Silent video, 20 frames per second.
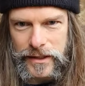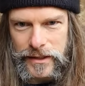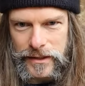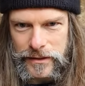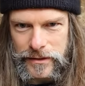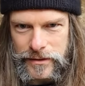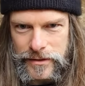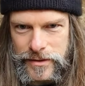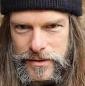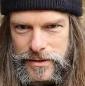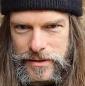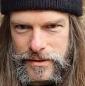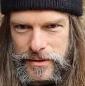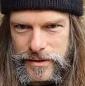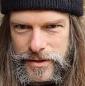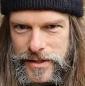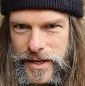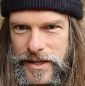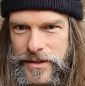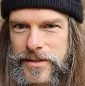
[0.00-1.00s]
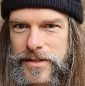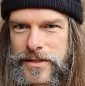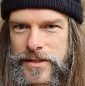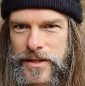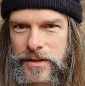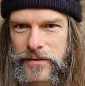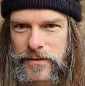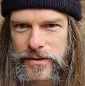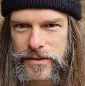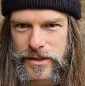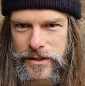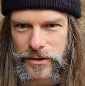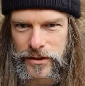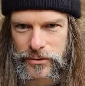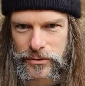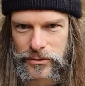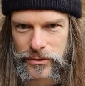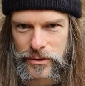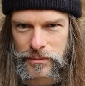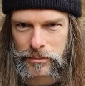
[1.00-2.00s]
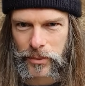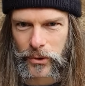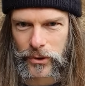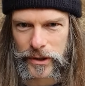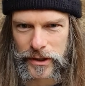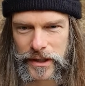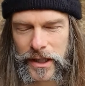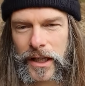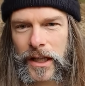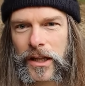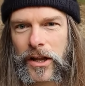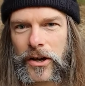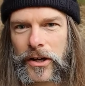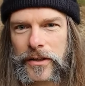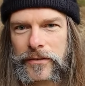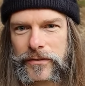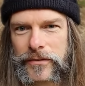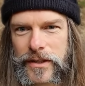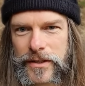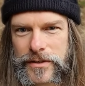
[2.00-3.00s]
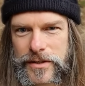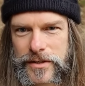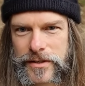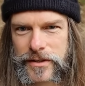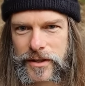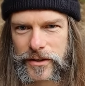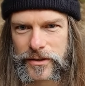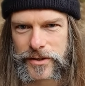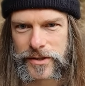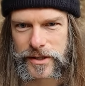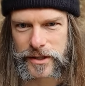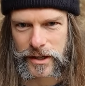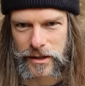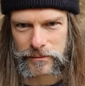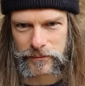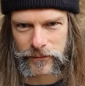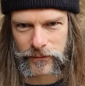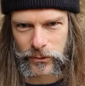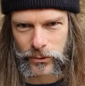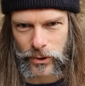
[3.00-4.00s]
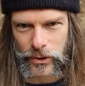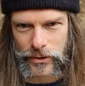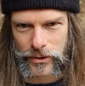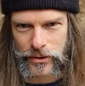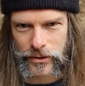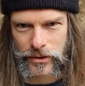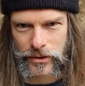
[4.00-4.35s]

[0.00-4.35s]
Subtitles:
and sensitivity through the body, and aliveness starts to come forth.